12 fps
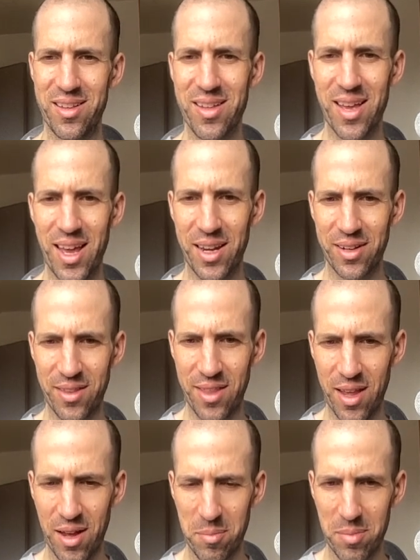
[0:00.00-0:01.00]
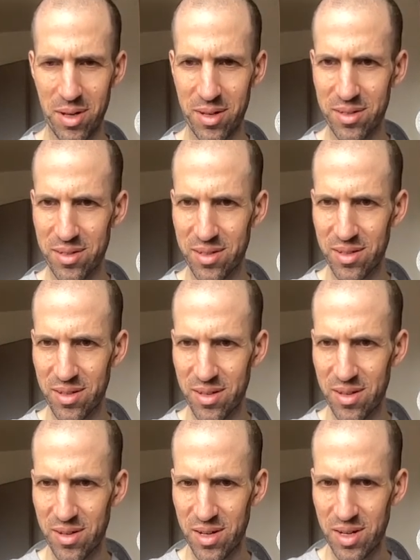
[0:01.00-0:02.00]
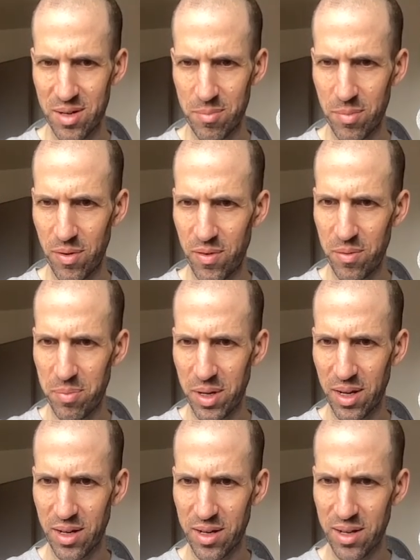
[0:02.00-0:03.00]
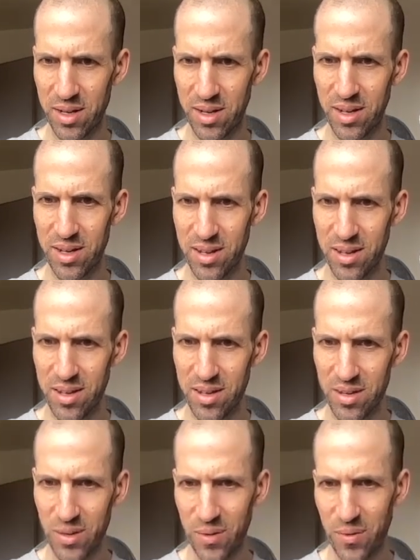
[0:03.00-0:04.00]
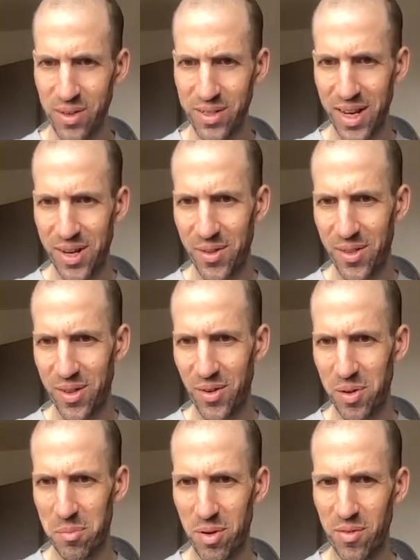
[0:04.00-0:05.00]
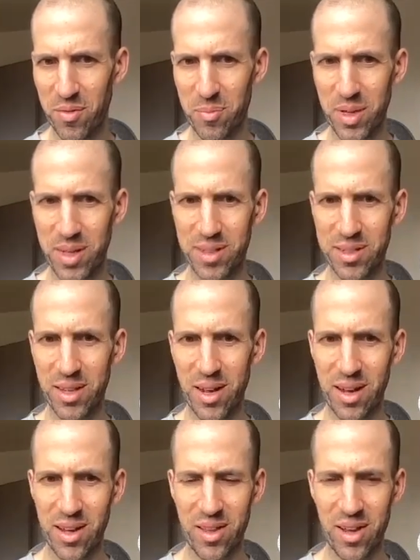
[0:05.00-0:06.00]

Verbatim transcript: adding to the ambiance. Mervyn Peake. So as far as I know, the only Mervyn Peake is the uh, the